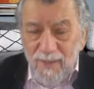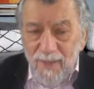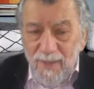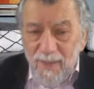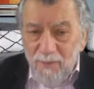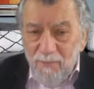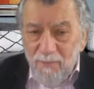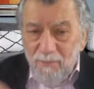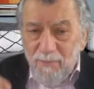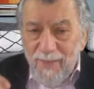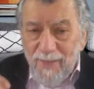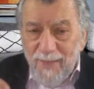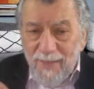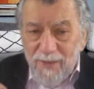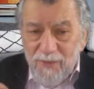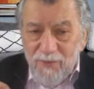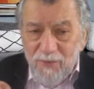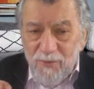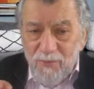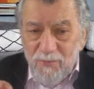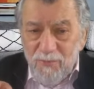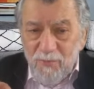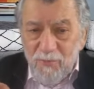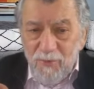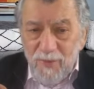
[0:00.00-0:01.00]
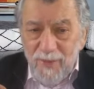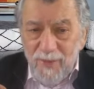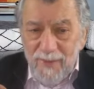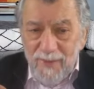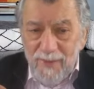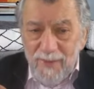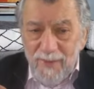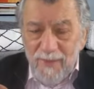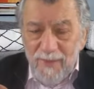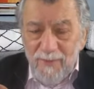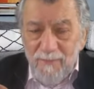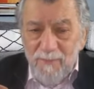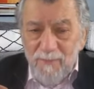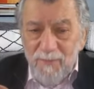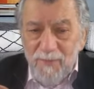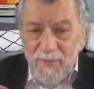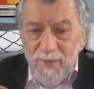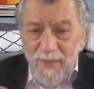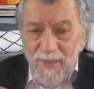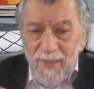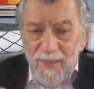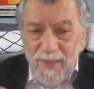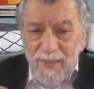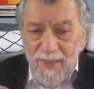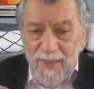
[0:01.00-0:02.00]
Imagine praying
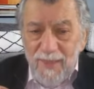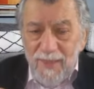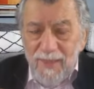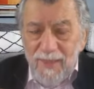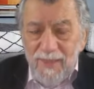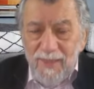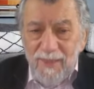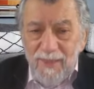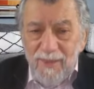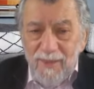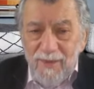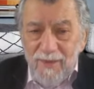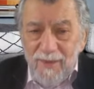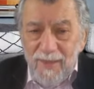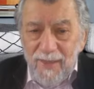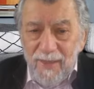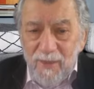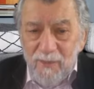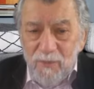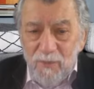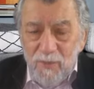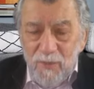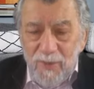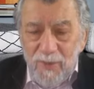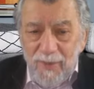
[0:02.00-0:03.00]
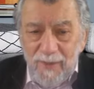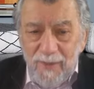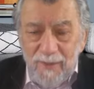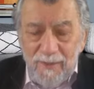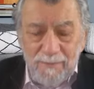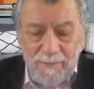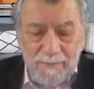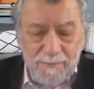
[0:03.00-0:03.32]
in that way.